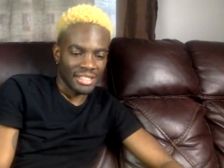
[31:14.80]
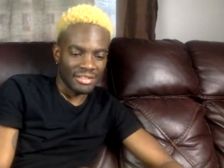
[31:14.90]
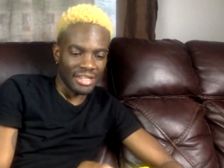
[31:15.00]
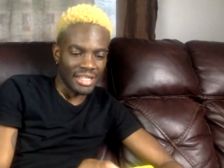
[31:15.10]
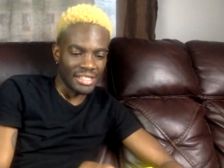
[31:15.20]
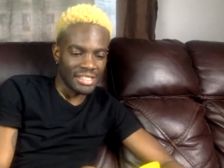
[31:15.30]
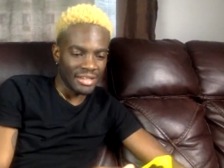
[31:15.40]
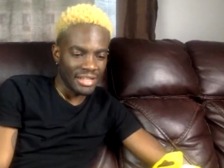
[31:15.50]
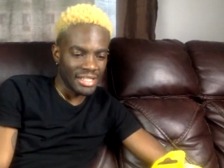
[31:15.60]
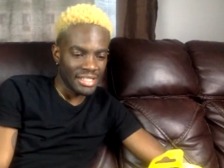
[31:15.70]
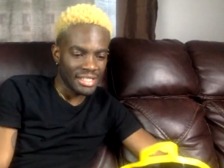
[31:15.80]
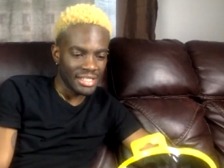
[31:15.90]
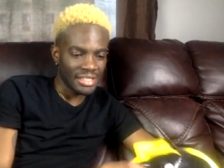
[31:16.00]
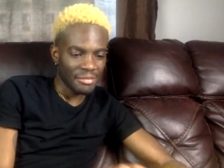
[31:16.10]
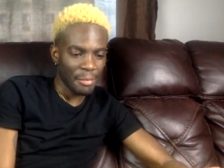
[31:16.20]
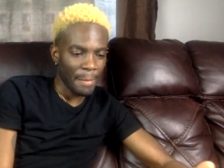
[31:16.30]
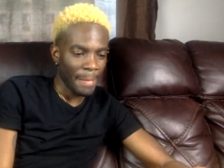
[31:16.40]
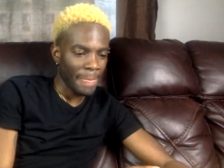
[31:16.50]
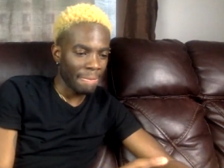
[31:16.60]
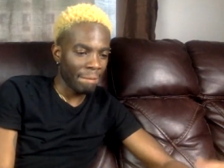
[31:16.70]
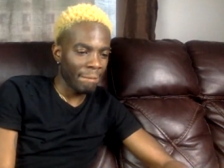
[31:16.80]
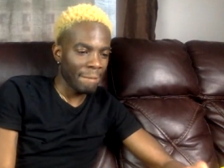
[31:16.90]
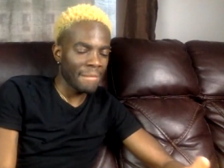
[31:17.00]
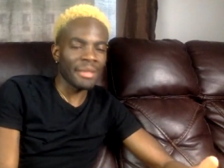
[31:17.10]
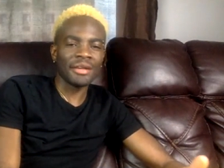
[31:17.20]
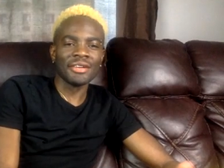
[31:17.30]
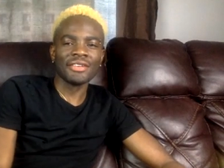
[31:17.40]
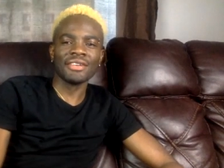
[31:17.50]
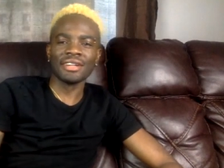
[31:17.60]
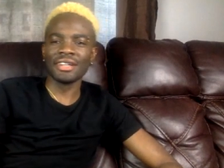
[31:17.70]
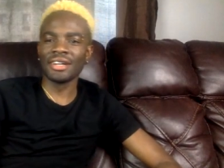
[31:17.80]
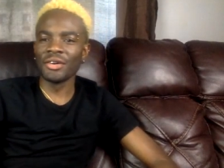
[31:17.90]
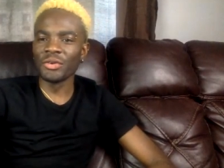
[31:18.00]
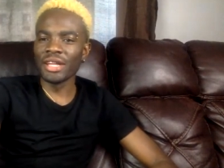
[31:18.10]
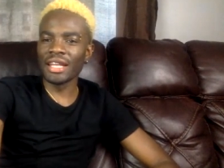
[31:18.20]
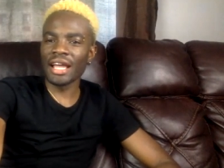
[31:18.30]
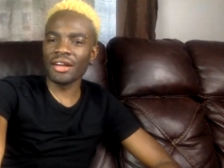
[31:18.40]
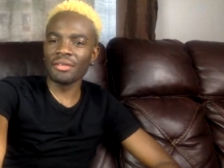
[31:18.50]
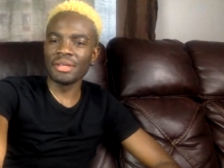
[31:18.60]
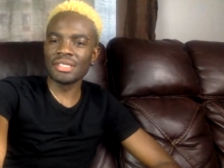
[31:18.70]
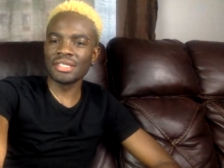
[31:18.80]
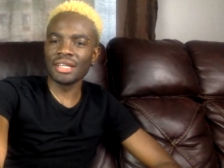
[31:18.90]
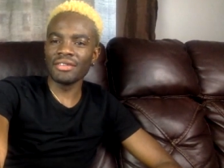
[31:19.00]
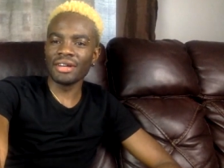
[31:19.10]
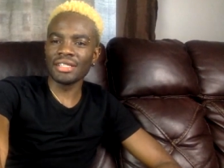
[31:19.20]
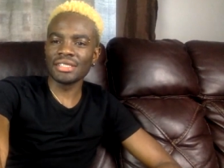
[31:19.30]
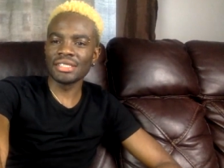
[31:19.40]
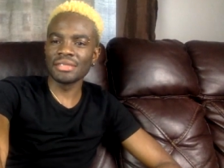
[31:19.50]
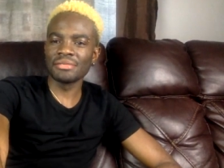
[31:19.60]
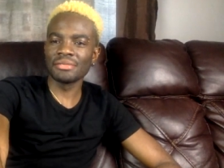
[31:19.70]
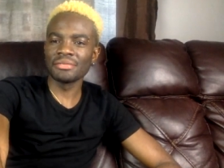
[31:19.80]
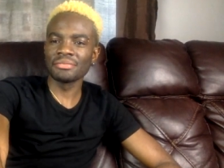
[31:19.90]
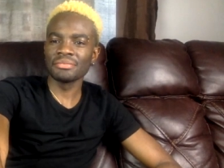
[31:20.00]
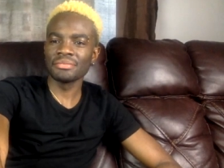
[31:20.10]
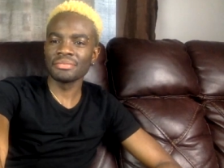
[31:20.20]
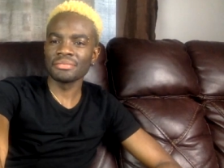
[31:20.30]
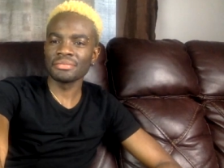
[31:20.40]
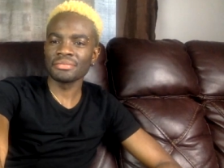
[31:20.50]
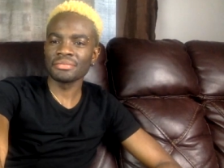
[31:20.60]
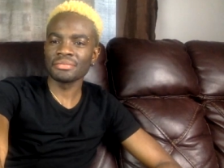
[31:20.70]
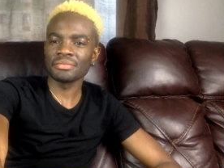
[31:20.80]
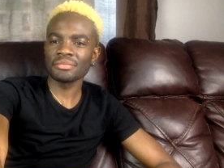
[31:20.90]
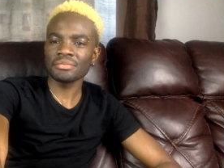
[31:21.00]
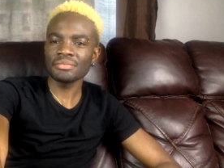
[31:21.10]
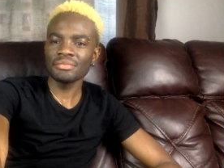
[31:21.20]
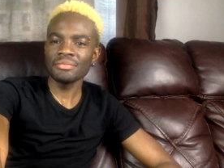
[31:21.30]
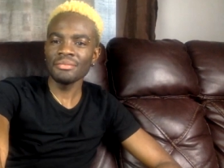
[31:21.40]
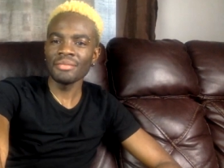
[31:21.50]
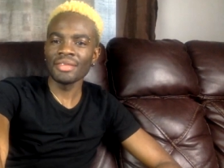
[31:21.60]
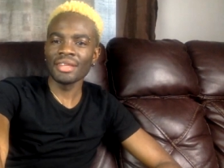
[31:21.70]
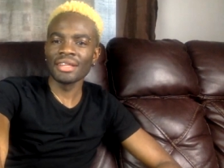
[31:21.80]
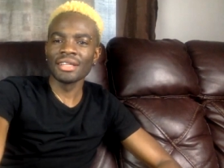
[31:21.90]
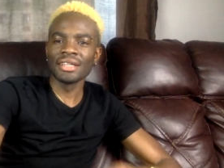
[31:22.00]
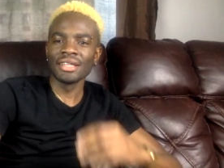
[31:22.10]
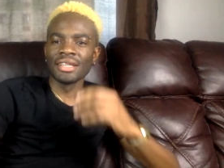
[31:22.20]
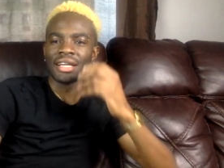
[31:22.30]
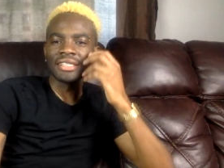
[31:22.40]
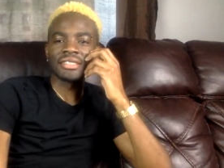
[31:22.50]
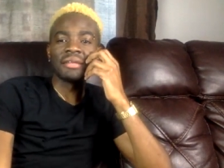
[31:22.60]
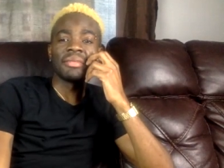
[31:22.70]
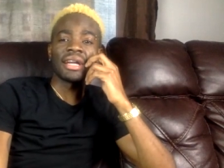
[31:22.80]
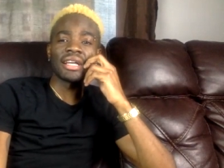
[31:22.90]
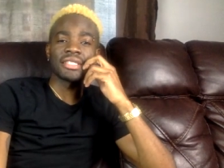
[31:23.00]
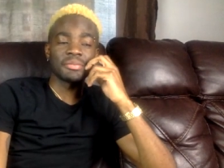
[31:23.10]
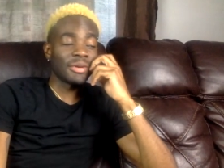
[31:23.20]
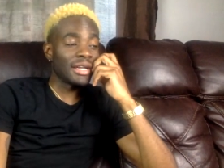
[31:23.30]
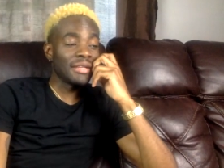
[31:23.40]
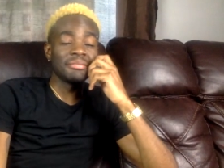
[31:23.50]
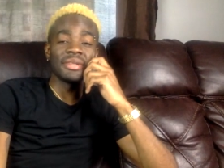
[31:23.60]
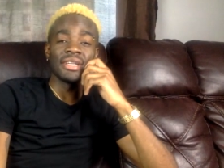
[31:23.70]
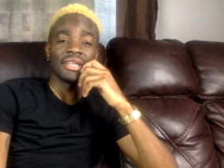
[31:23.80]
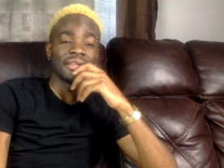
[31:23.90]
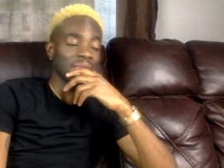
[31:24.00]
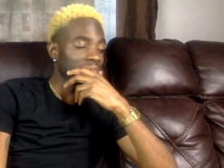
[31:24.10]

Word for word: What else? All this? That's mine. Oh, then I come and say they want to see. Oh, mummies? I say, mother spoiling me.